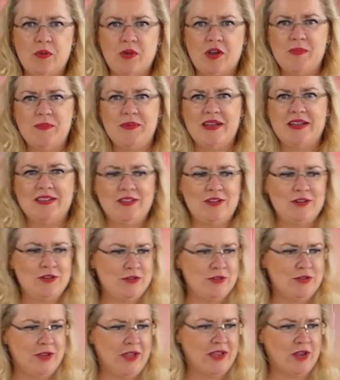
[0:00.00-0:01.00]
We're going to make a
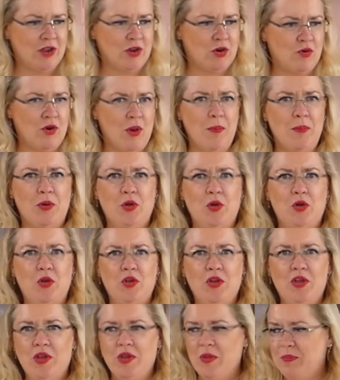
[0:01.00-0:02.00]
little, like a
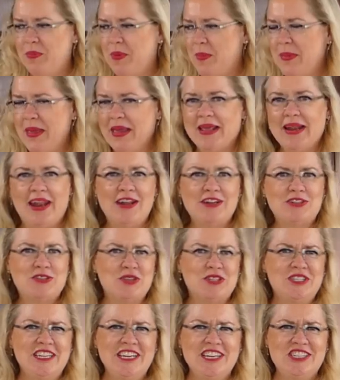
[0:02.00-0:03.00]
crumble, but make it out of
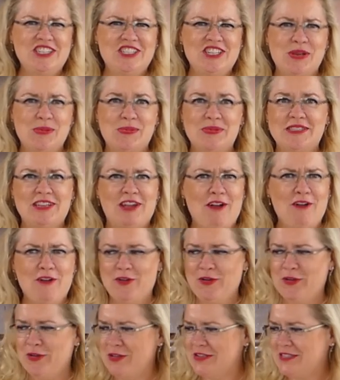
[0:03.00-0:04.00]
tortilla chips. How
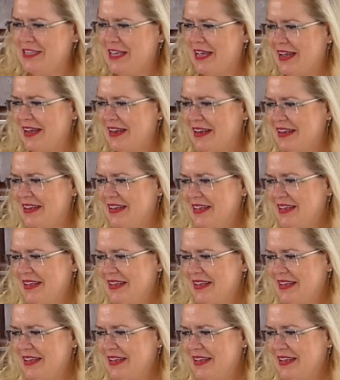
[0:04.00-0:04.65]
cool is that?